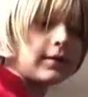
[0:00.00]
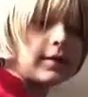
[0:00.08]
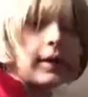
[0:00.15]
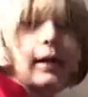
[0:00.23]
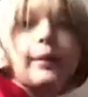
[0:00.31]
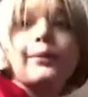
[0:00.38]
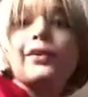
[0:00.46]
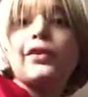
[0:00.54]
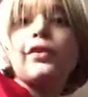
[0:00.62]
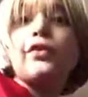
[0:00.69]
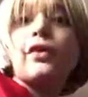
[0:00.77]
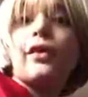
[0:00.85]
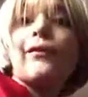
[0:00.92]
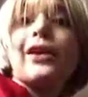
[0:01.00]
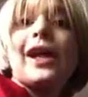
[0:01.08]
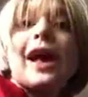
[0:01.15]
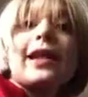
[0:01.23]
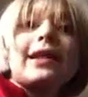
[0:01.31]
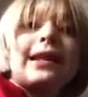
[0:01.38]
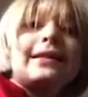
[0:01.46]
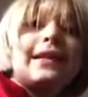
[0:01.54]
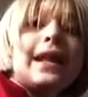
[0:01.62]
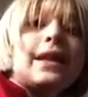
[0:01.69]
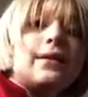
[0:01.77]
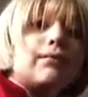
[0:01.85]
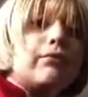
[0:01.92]
it comes news of an Ed Edd n
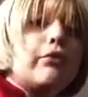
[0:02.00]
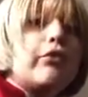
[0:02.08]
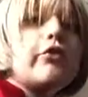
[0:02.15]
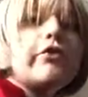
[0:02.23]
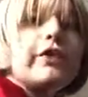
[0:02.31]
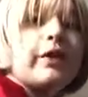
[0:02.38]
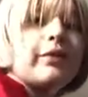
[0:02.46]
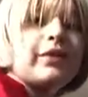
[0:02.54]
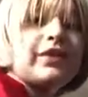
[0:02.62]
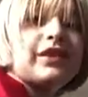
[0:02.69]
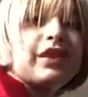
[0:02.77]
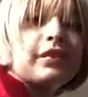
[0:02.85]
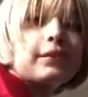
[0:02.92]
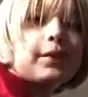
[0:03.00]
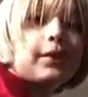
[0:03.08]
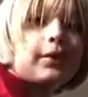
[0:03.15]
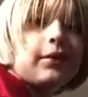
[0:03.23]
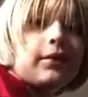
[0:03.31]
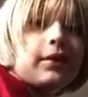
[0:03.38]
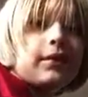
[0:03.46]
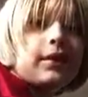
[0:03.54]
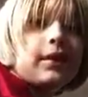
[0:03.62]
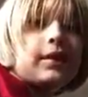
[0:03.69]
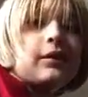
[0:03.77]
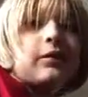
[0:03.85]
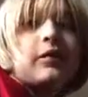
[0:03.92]
Eddy movie, which gets me
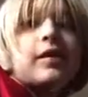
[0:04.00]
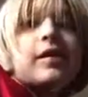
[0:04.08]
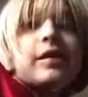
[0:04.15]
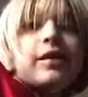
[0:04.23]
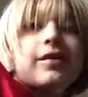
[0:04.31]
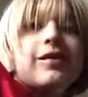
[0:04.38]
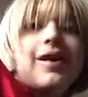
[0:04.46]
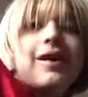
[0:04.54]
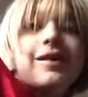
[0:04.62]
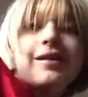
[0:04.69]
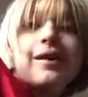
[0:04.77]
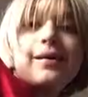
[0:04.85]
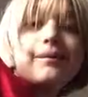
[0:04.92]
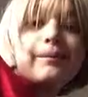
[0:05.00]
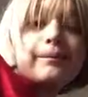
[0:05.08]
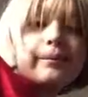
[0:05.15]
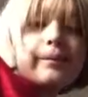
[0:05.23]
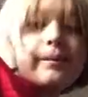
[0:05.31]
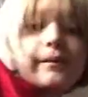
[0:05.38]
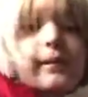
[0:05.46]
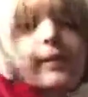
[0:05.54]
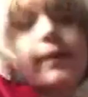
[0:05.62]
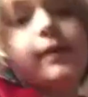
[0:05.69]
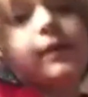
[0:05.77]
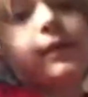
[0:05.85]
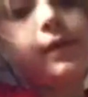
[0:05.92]
really riled up.
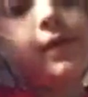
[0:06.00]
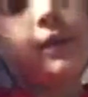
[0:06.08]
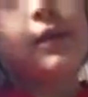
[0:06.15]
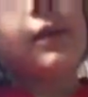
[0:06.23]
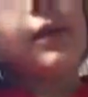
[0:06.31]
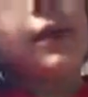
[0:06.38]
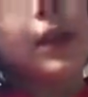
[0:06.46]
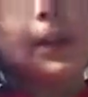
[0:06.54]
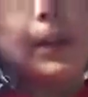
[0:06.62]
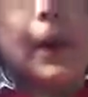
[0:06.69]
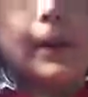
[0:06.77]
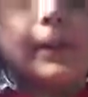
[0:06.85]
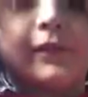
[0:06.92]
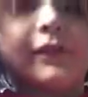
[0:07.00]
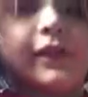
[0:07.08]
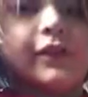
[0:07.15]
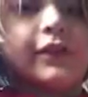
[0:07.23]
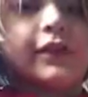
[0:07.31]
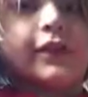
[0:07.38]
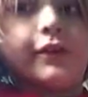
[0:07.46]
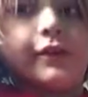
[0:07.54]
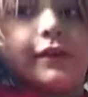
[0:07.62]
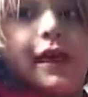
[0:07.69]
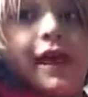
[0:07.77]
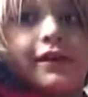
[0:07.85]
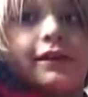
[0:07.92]
And the Powerpuff Girls aired their
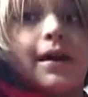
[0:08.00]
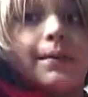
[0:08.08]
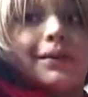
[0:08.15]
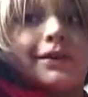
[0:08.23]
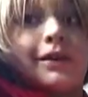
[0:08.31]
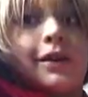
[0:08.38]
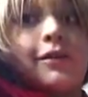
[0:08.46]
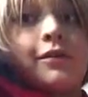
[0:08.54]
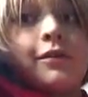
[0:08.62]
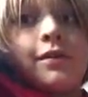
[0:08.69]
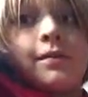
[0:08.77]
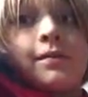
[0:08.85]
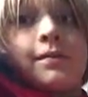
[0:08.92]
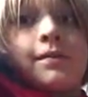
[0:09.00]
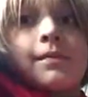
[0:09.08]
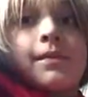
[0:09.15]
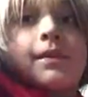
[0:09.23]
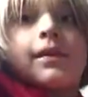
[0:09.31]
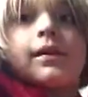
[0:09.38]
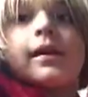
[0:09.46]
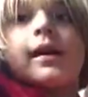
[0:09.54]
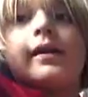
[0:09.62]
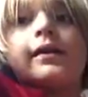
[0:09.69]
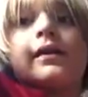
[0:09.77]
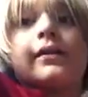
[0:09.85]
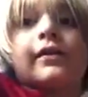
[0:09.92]
last episode,
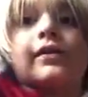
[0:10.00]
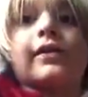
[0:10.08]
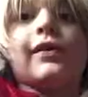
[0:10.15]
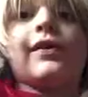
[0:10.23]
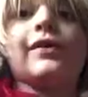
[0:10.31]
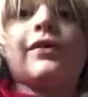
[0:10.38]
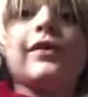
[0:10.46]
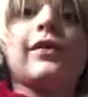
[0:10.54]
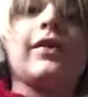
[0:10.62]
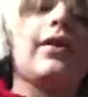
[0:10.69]
ending the series, and